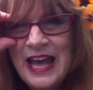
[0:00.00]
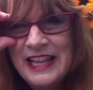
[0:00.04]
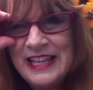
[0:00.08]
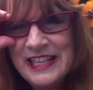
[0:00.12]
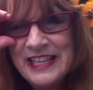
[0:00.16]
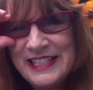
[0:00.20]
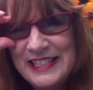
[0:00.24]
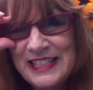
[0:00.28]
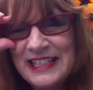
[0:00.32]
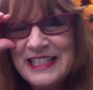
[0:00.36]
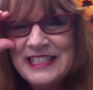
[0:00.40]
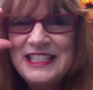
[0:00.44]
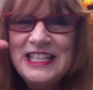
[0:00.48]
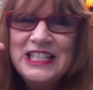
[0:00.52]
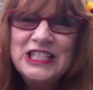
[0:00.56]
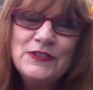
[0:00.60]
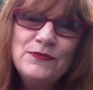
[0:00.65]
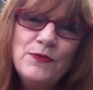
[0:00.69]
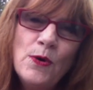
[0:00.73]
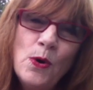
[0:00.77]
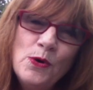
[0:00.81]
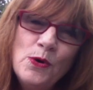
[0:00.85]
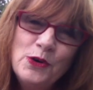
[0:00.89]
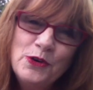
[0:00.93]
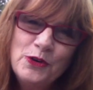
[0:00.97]
The 60s
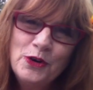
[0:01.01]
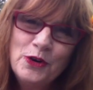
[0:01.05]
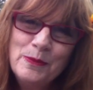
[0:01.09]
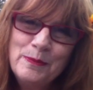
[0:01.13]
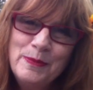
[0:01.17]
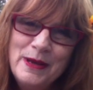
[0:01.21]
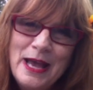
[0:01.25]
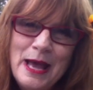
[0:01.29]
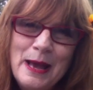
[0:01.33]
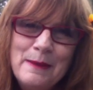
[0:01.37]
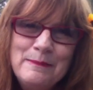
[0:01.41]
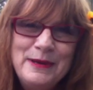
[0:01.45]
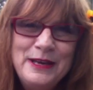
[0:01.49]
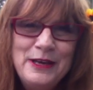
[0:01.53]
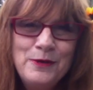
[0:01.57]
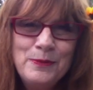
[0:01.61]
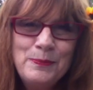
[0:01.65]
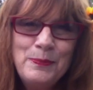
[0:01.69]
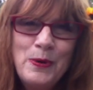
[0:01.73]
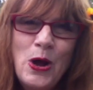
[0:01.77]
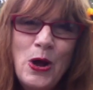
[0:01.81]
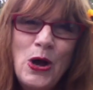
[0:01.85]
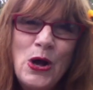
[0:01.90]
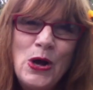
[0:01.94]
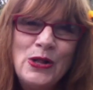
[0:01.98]
folk group, Peter,
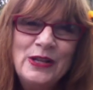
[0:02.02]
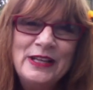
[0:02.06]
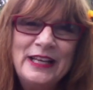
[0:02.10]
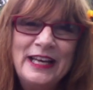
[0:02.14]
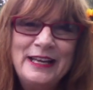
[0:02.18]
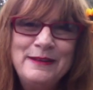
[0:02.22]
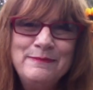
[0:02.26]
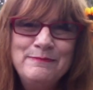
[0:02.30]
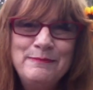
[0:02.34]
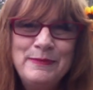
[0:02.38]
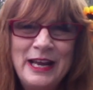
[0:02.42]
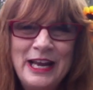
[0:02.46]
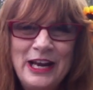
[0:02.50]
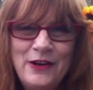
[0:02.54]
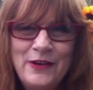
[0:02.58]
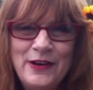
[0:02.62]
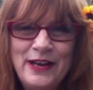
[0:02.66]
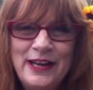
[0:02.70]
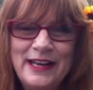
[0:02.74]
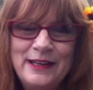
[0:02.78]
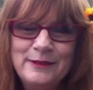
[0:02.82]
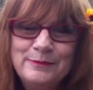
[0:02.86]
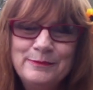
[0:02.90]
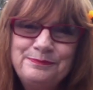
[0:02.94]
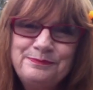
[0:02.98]
Paul, and
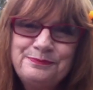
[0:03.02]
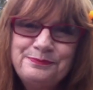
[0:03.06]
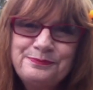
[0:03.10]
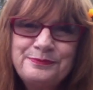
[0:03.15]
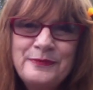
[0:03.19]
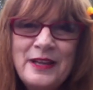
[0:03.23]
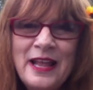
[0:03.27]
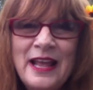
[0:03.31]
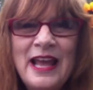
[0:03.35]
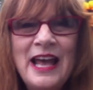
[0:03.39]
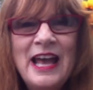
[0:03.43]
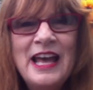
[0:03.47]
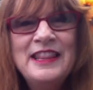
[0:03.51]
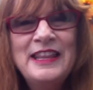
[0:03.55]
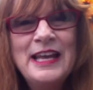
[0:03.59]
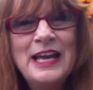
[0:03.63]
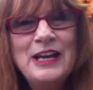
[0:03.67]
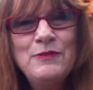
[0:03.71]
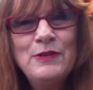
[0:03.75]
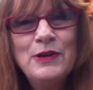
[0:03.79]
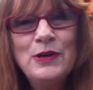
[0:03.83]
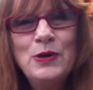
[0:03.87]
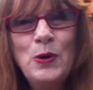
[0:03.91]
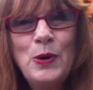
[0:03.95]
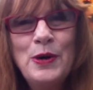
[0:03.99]
Mary, they
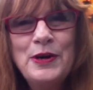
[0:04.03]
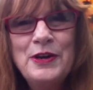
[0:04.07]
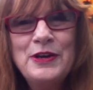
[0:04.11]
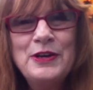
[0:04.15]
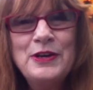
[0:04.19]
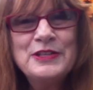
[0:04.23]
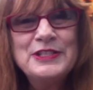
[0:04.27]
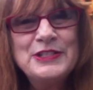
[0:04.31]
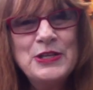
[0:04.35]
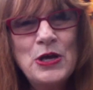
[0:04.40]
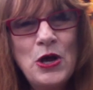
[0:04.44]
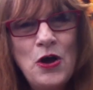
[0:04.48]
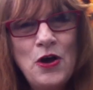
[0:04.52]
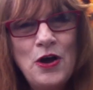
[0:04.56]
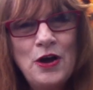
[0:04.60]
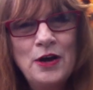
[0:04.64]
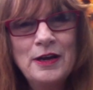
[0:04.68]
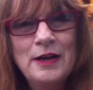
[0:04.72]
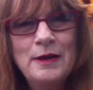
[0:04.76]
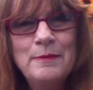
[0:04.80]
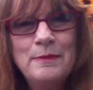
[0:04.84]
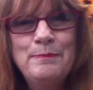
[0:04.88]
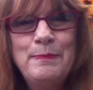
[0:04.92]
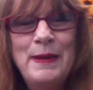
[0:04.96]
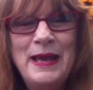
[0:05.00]
recorded a
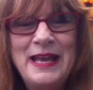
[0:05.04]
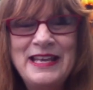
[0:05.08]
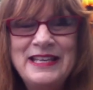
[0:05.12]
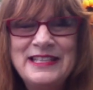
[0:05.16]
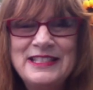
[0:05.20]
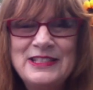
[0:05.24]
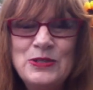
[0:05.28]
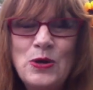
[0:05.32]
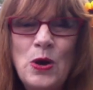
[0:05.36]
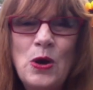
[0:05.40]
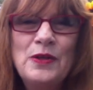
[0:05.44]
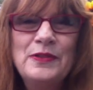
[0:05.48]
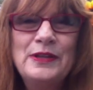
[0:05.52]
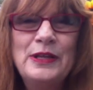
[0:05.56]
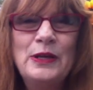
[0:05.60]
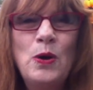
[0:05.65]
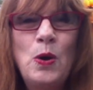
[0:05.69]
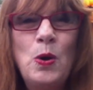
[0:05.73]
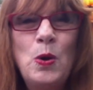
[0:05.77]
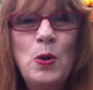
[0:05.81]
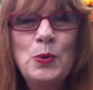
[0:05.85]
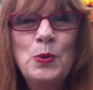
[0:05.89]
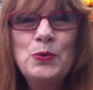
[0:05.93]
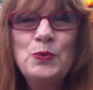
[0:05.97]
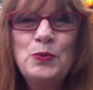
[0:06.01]
song based on the
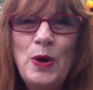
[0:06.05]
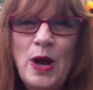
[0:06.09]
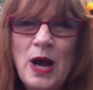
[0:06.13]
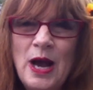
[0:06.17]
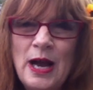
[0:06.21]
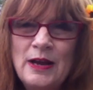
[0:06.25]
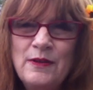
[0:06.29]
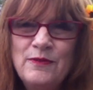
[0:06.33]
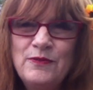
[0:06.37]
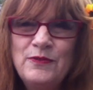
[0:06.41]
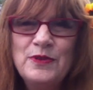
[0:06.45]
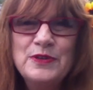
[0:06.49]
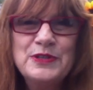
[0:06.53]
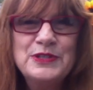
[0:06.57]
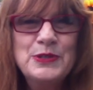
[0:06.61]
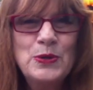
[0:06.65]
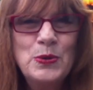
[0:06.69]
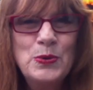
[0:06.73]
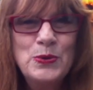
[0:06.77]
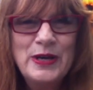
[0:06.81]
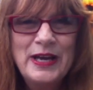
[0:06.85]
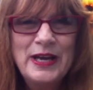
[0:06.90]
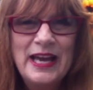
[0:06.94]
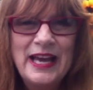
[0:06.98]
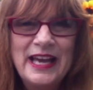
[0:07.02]
old rhyme for
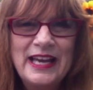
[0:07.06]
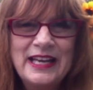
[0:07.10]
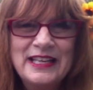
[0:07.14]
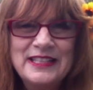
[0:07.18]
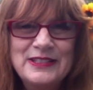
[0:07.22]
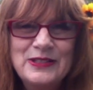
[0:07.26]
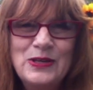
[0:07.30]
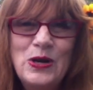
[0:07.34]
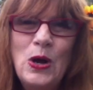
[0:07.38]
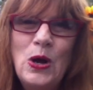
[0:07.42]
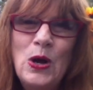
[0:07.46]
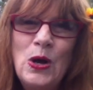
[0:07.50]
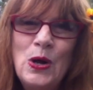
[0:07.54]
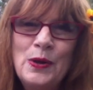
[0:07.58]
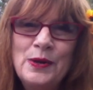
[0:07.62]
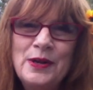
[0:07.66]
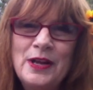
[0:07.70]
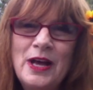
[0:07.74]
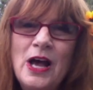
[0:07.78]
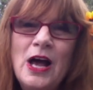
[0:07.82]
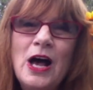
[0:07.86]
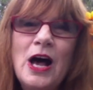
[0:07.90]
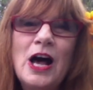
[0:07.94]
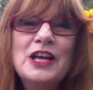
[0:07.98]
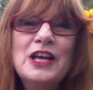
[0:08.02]
soul cakes called
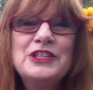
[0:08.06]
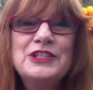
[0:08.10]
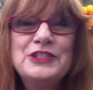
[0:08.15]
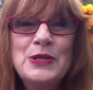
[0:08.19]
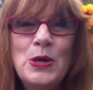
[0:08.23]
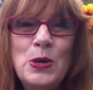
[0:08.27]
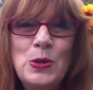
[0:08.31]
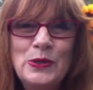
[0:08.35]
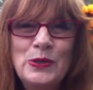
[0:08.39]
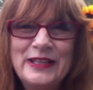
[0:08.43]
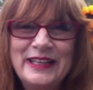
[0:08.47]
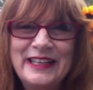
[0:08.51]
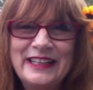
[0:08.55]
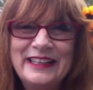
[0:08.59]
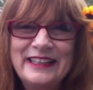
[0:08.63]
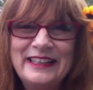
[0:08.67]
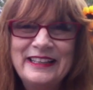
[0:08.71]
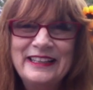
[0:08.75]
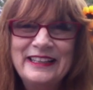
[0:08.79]
A Souling.